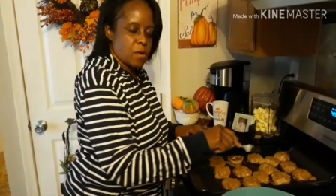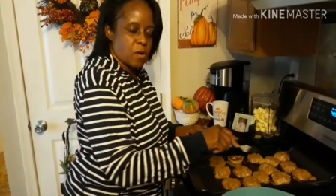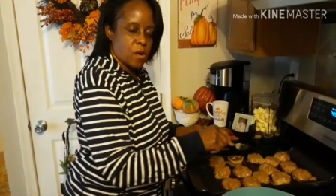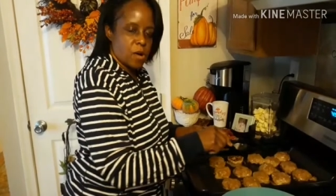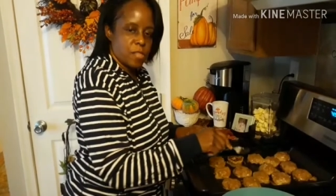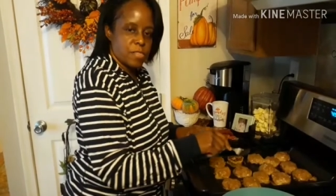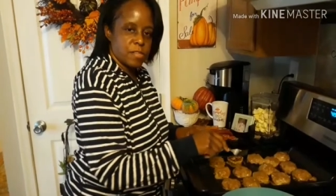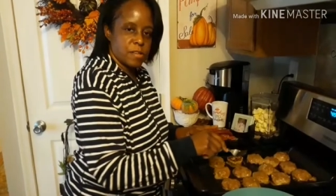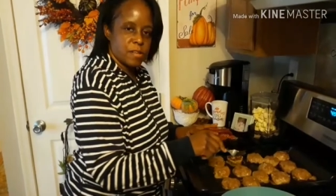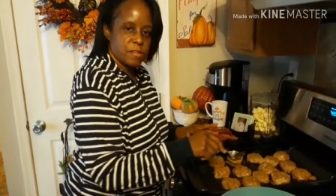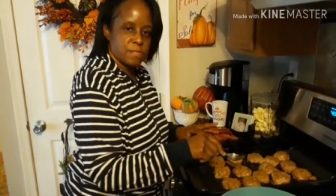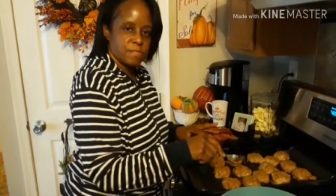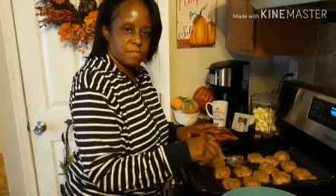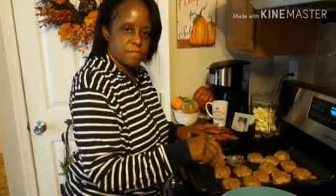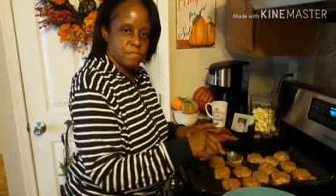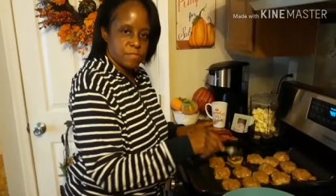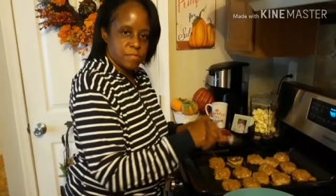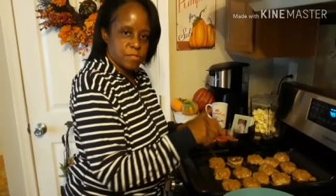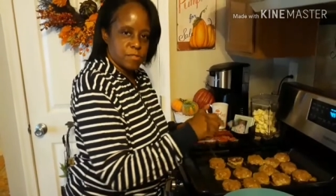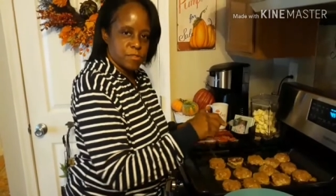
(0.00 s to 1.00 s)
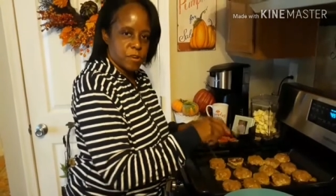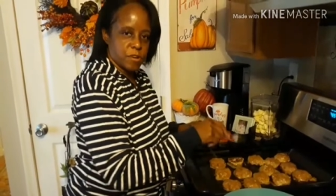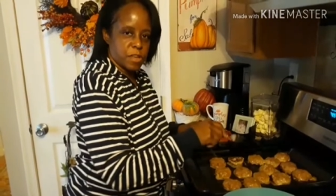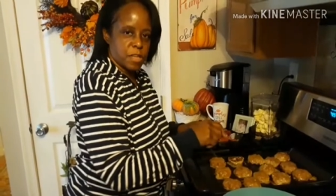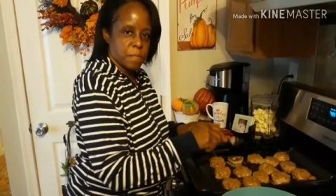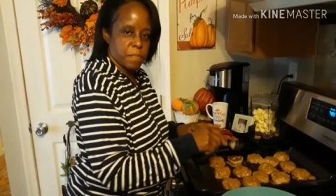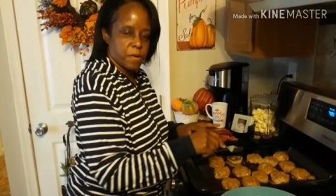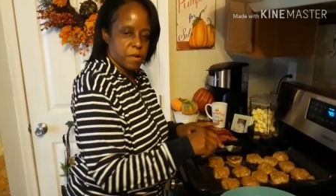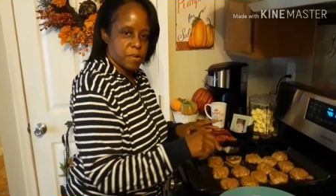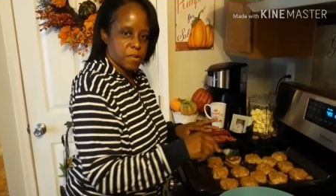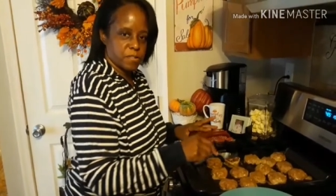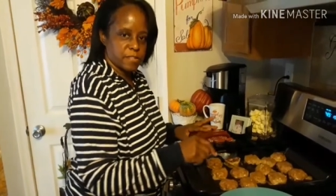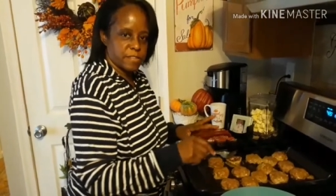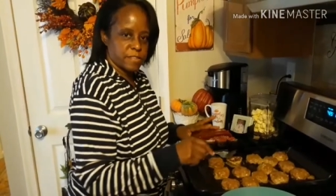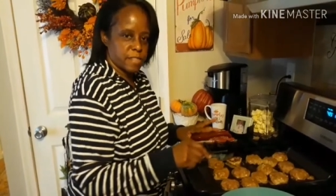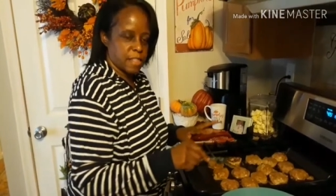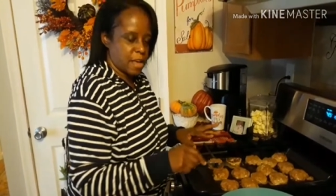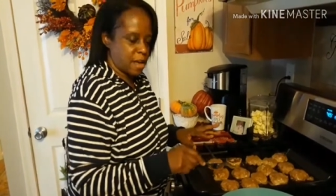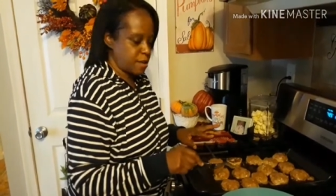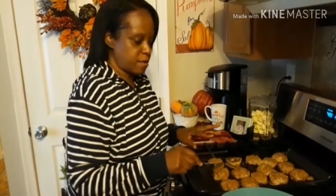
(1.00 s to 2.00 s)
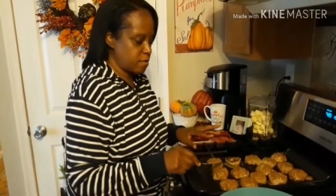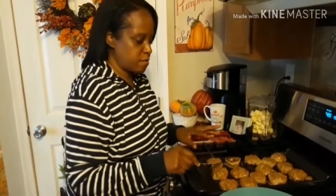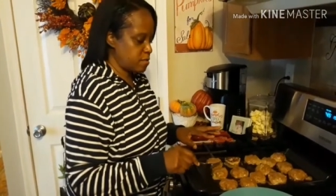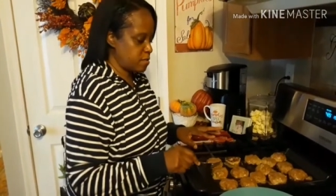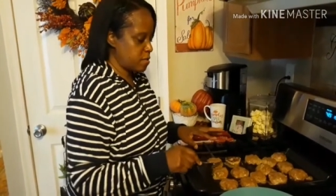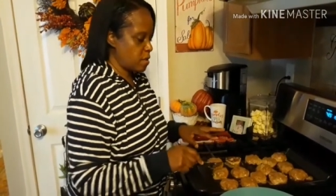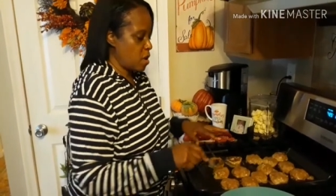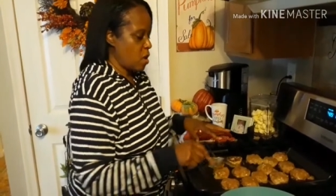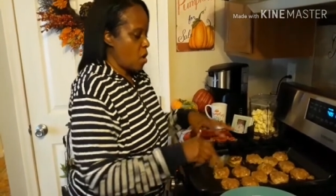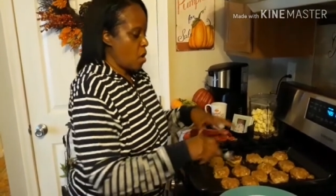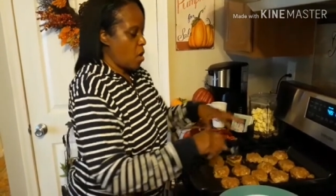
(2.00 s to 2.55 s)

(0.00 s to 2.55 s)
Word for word: all the turkey burger sliders